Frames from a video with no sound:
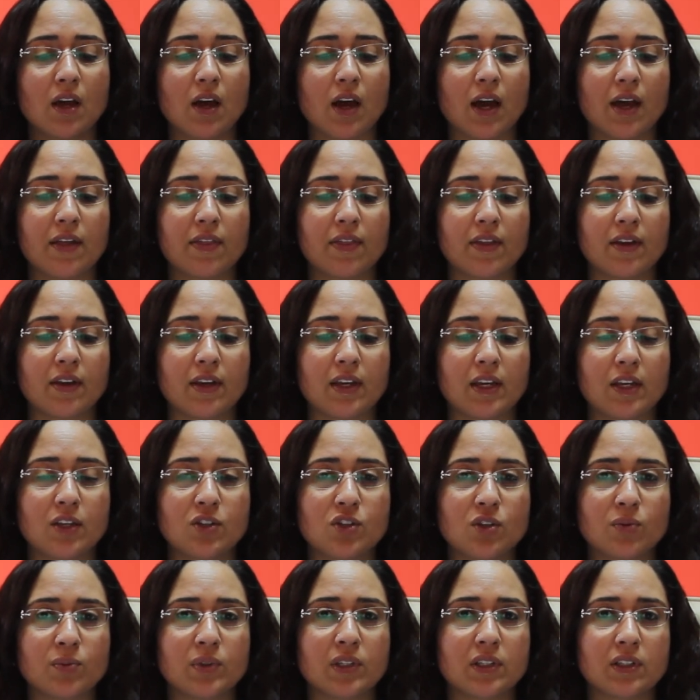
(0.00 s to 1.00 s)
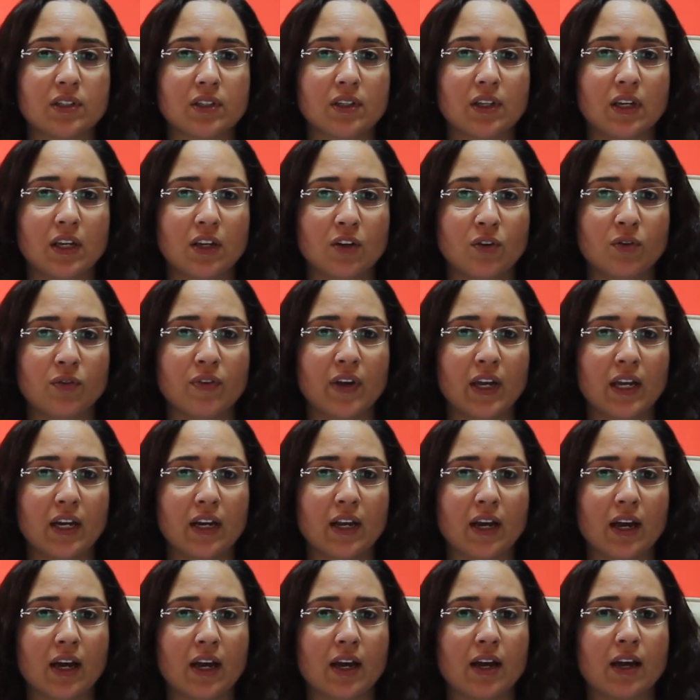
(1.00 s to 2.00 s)
I think Egypt
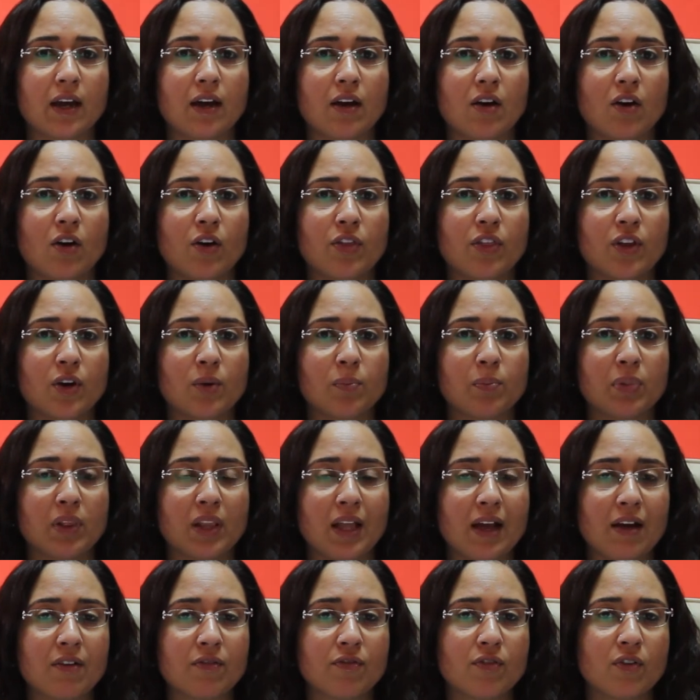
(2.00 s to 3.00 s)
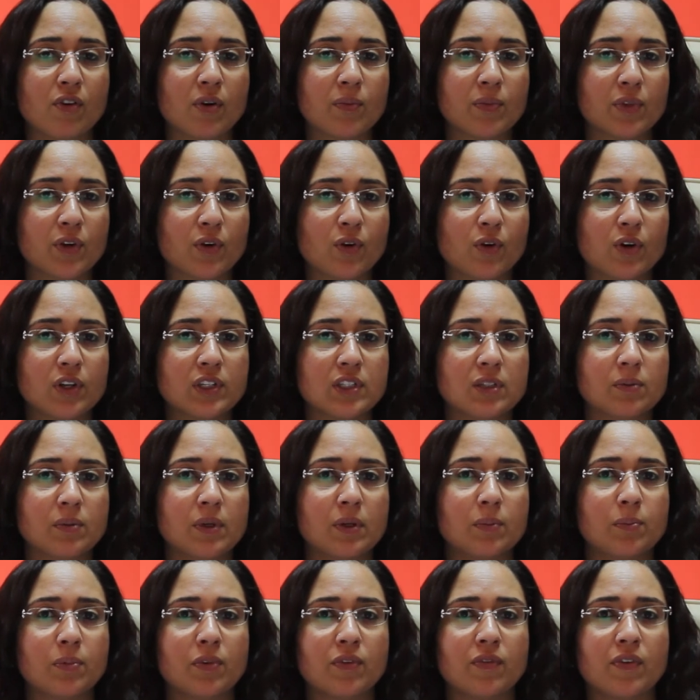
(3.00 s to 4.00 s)
Innovate, on their platform, they're going to
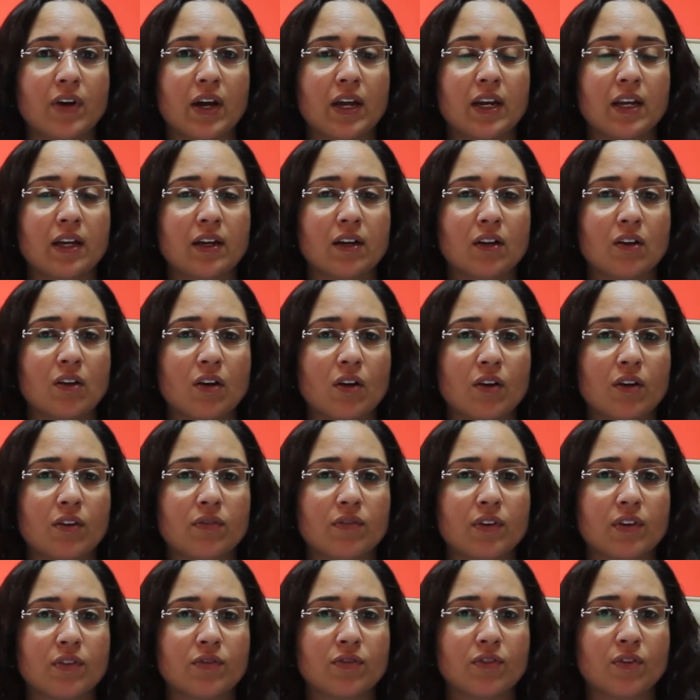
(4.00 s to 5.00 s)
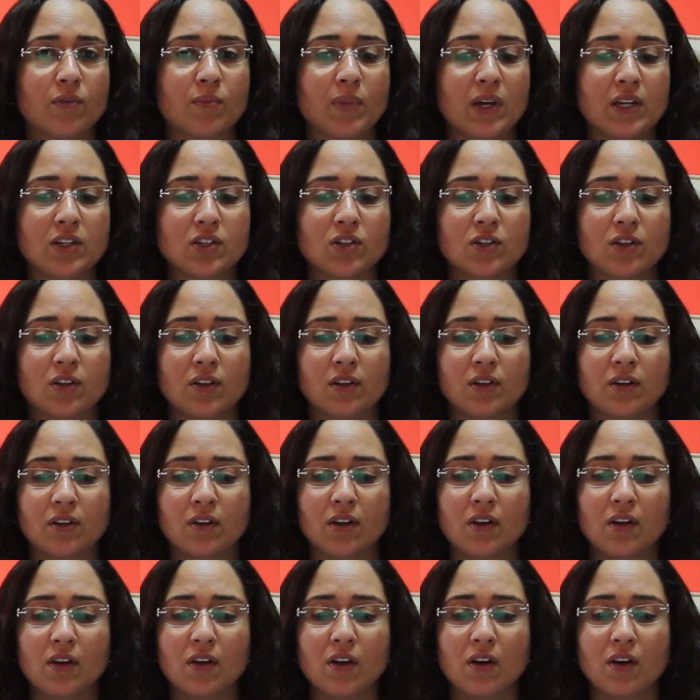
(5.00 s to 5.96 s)
be providing a lot of information